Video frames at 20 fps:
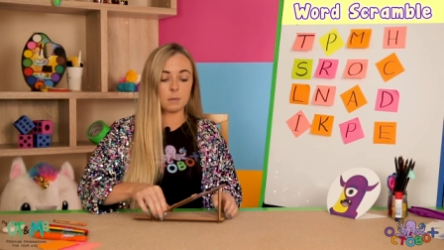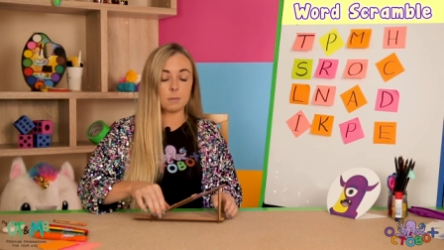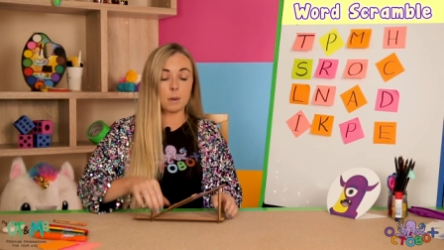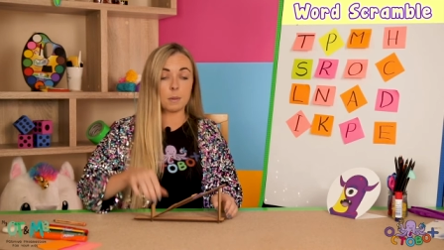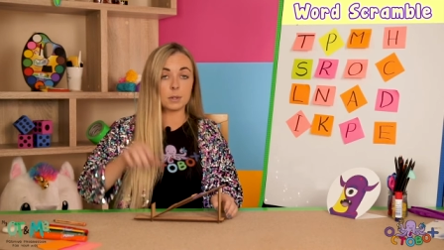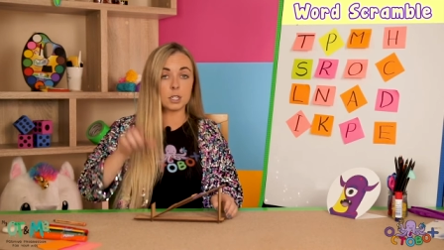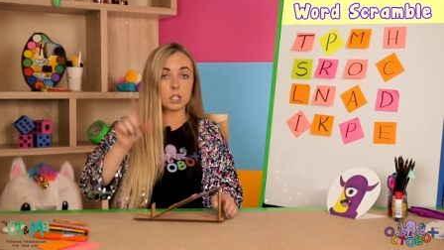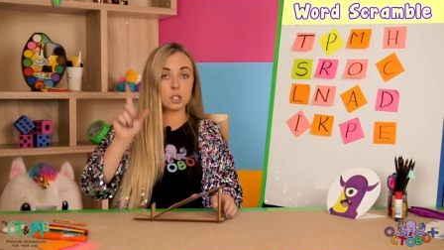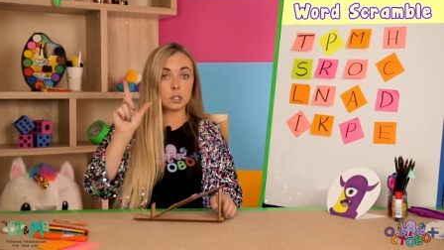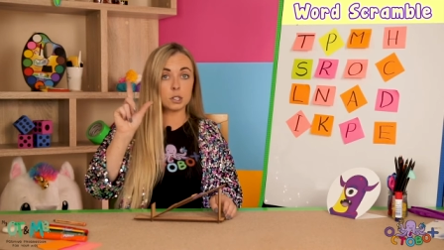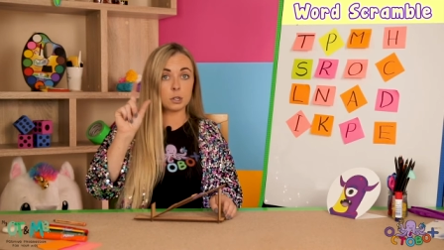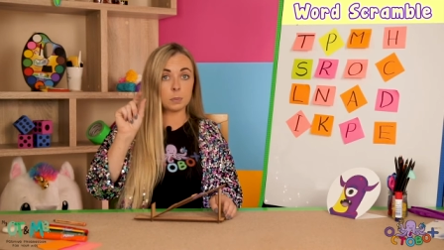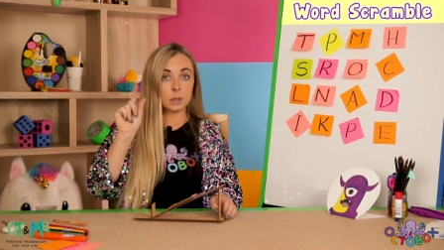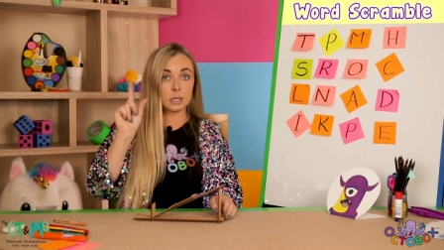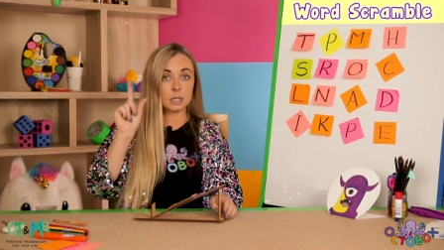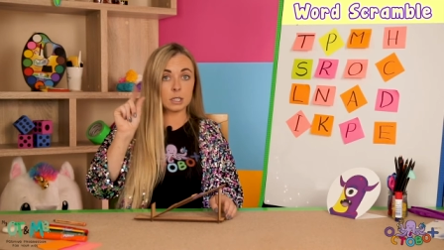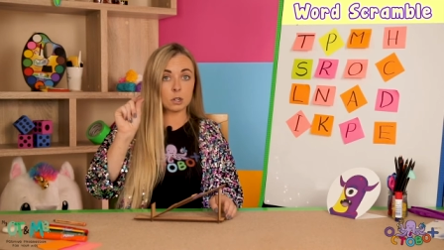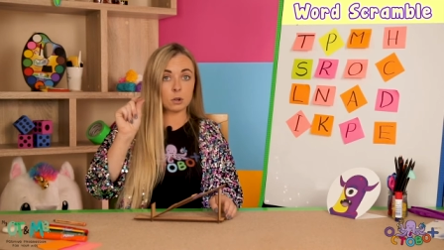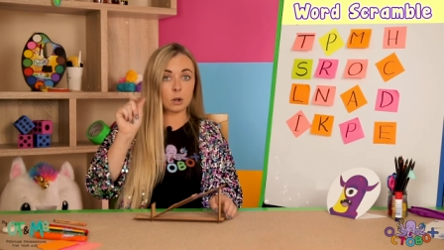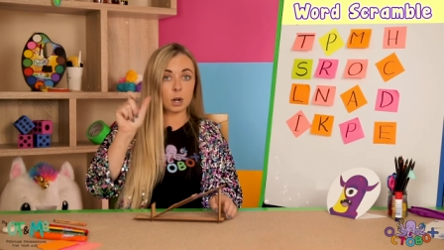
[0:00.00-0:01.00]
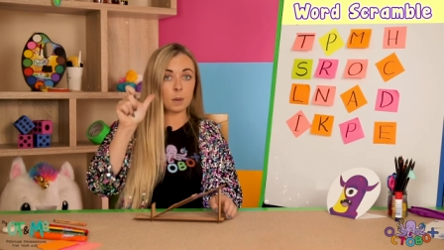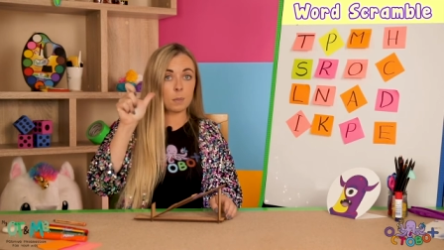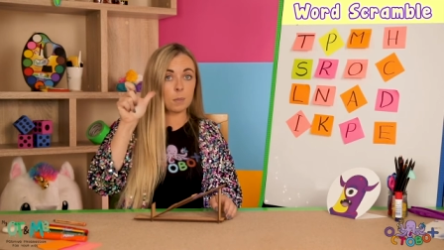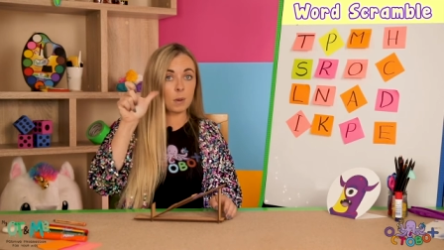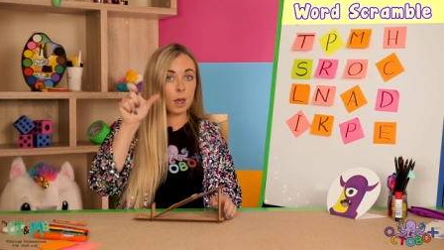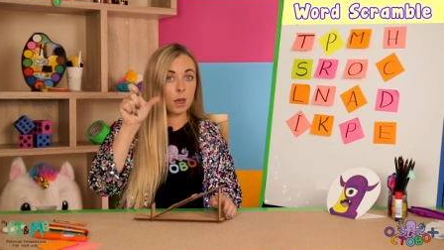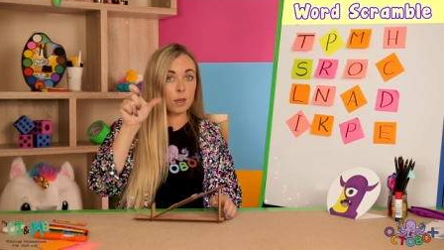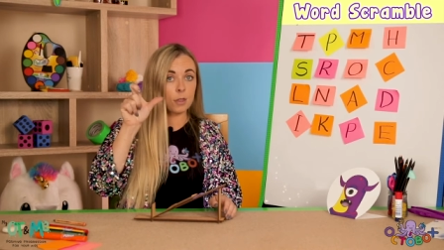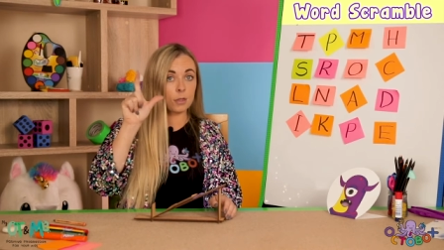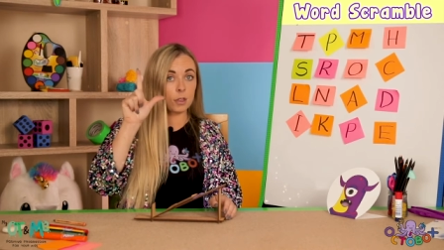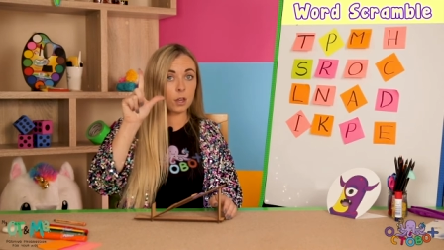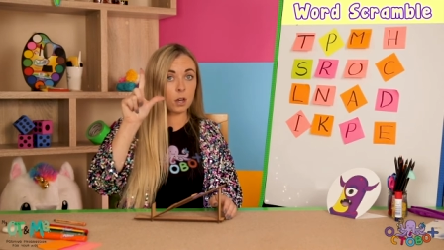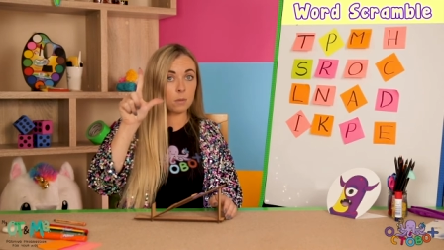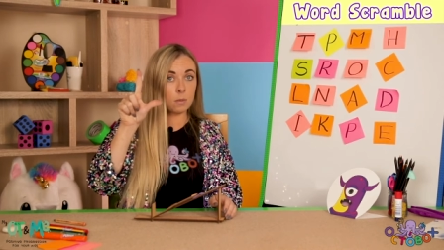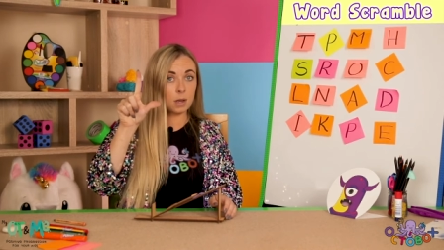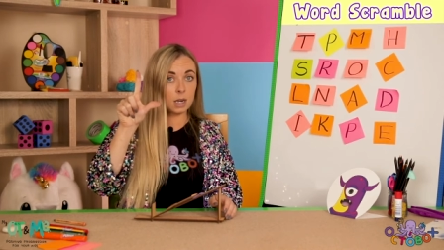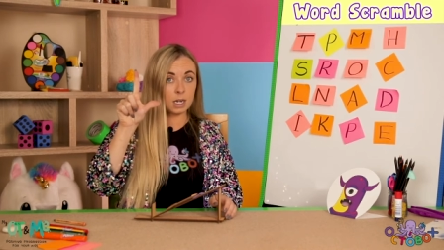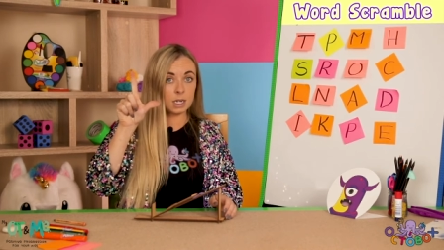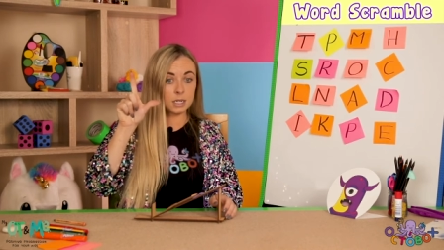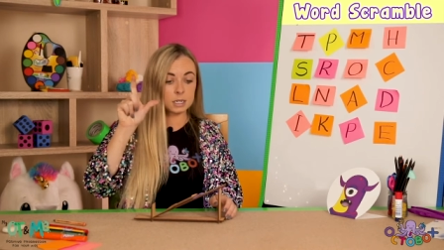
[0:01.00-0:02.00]
Remember to use your pincer grip,
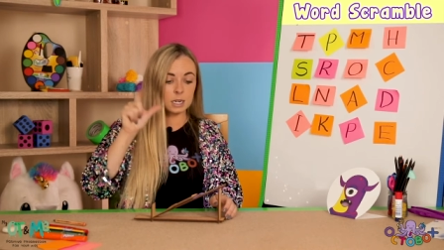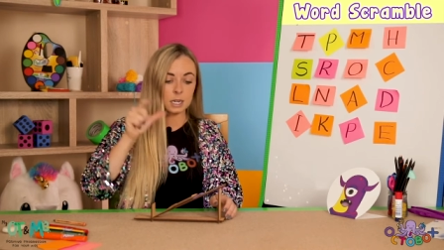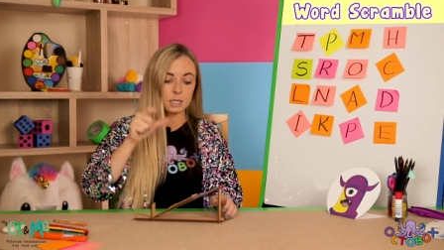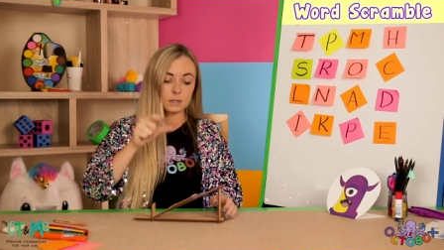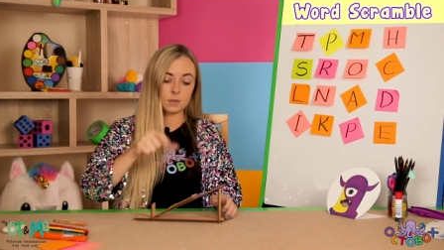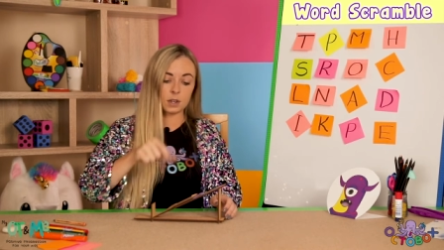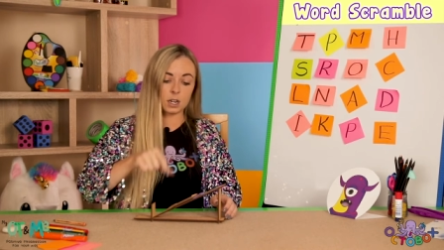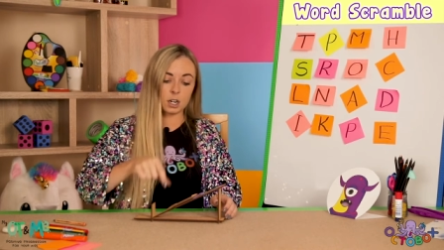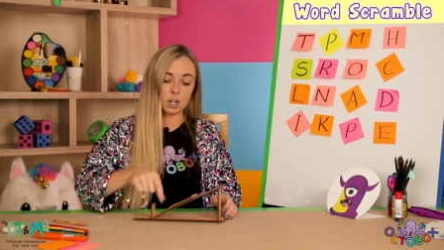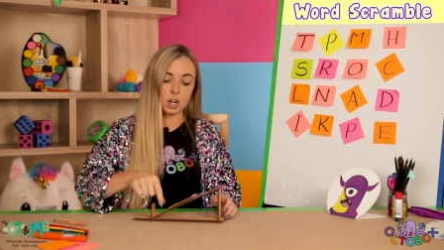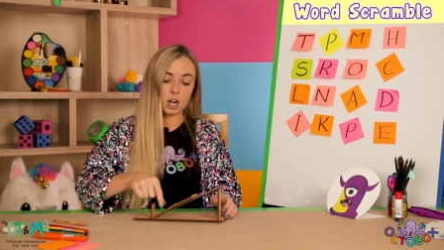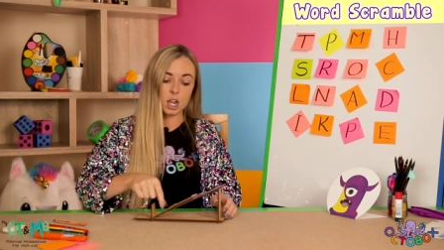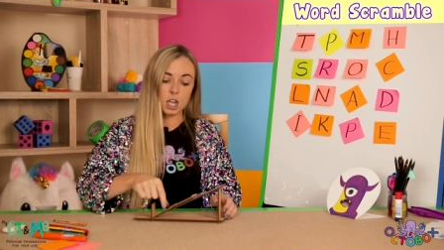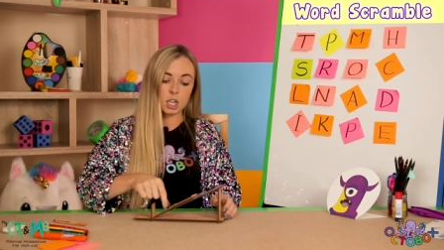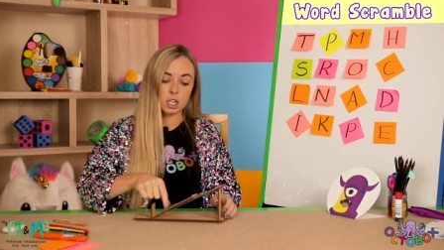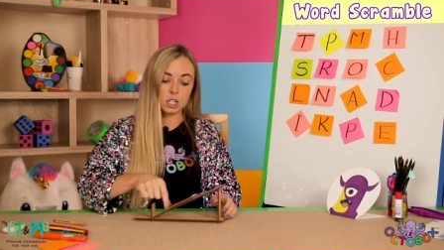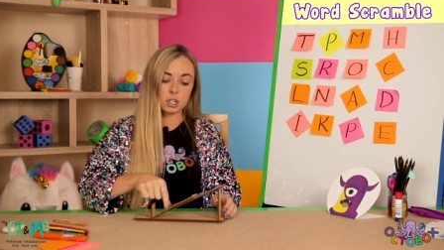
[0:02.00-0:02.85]
thumb and index finger